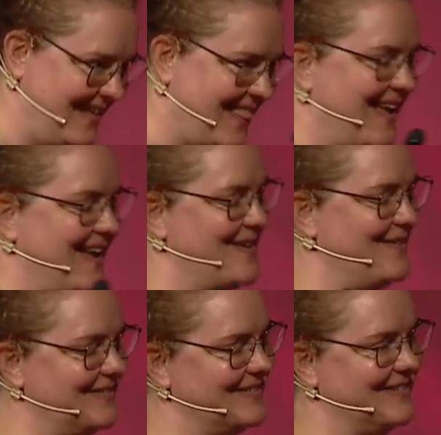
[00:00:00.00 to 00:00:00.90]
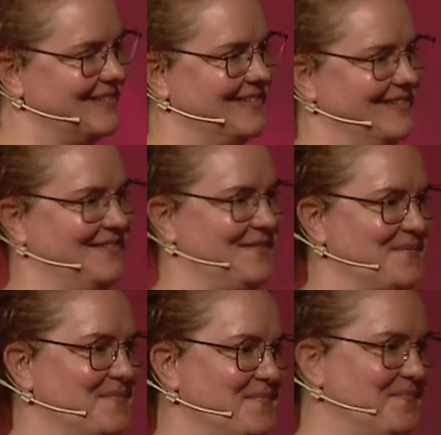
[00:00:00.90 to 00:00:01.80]
Um, Thank you.
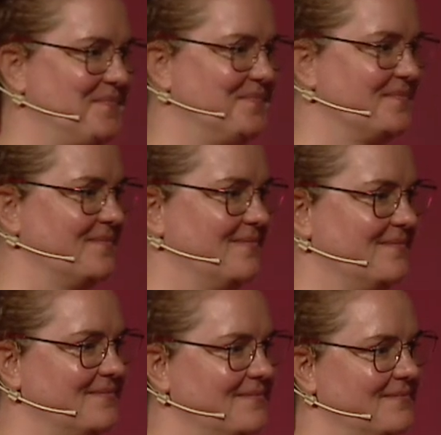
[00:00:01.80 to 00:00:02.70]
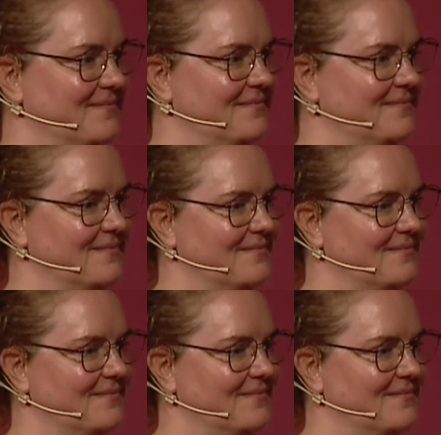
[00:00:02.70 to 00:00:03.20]
My question is, um,